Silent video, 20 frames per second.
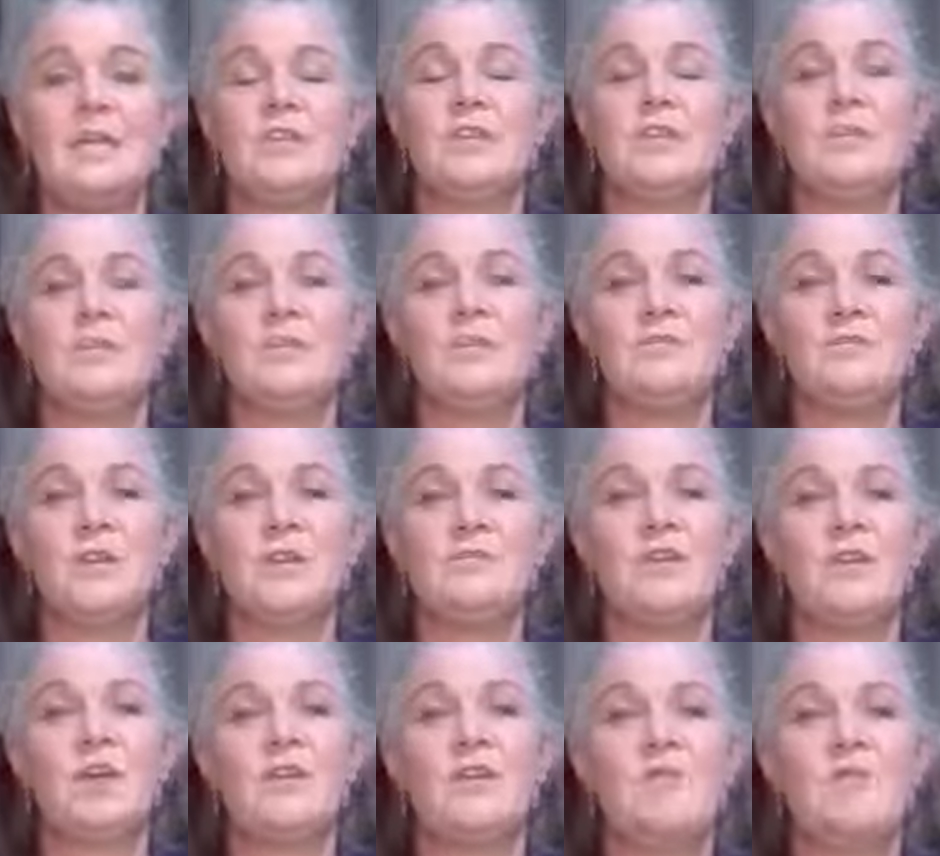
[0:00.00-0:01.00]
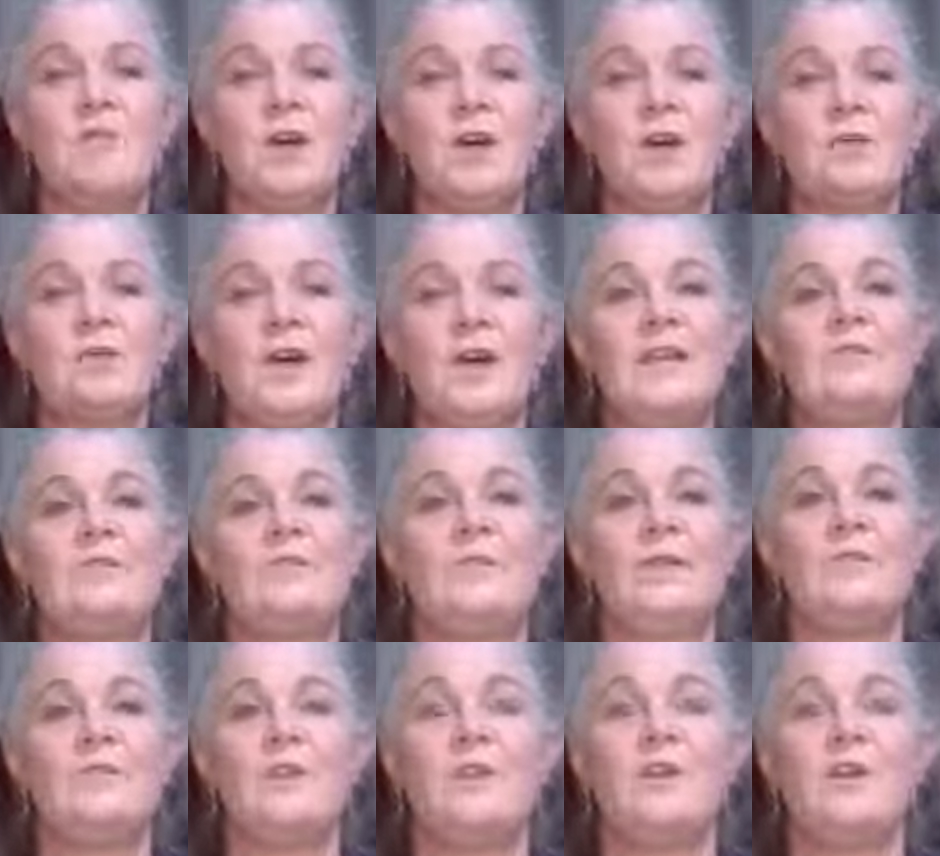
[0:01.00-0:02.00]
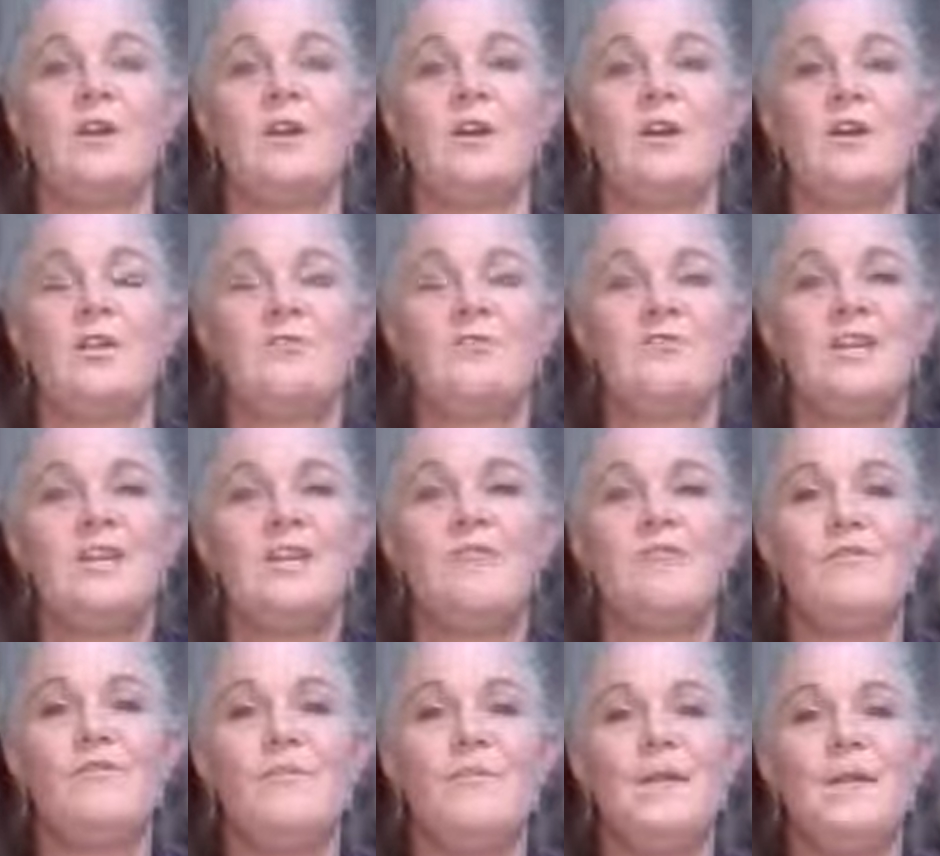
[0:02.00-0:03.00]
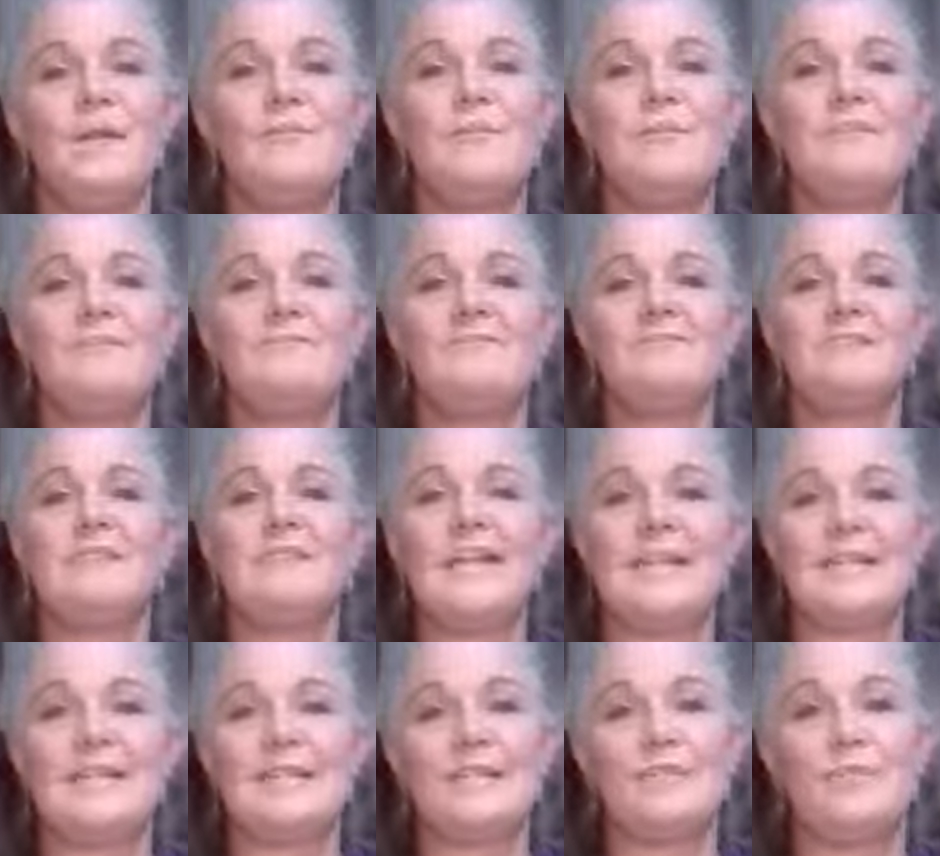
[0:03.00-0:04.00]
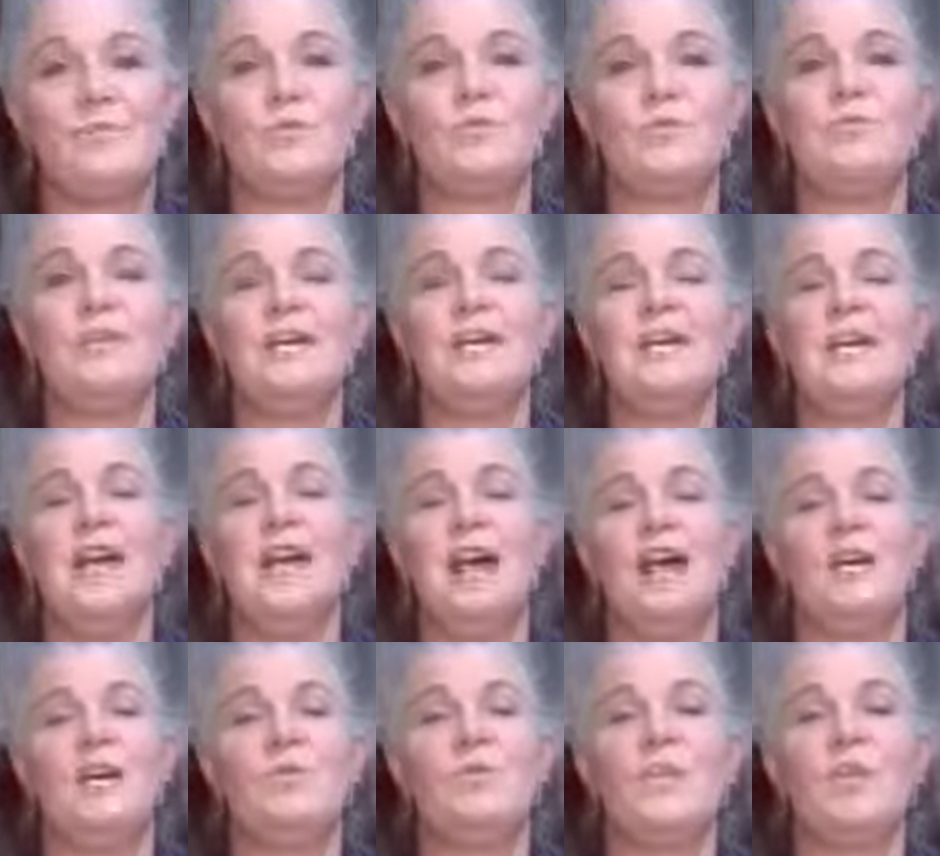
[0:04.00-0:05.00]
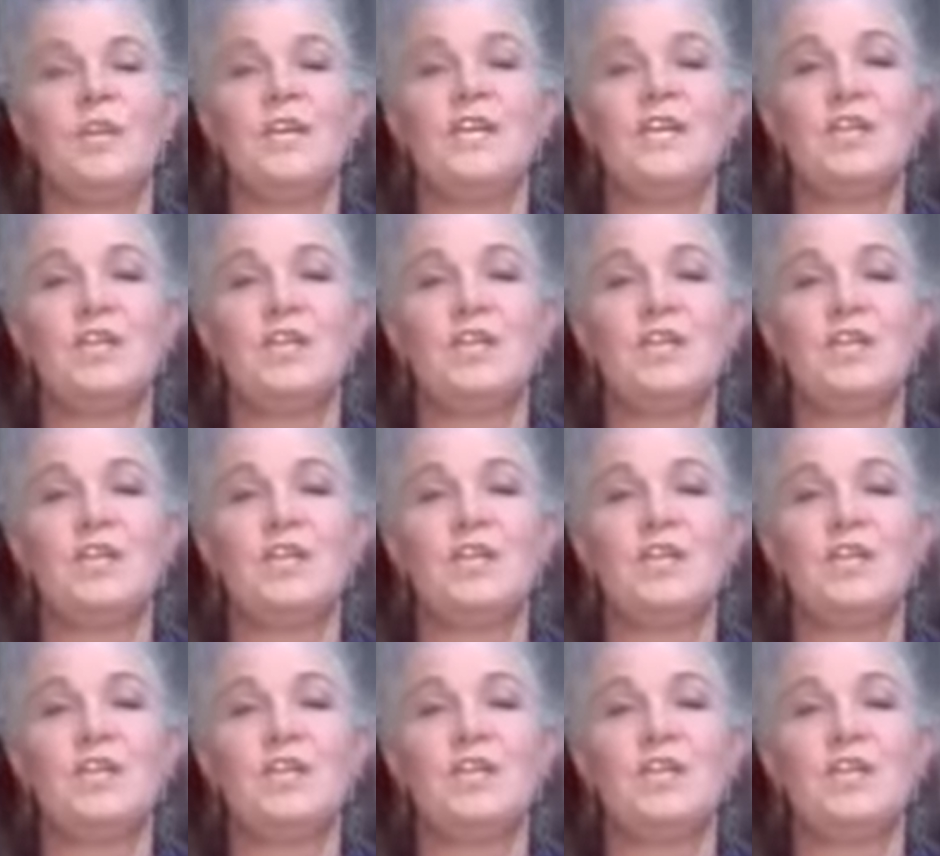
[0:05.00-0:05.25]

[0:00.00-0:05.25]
So we've just got to find ways where we can really be a bit flexible and work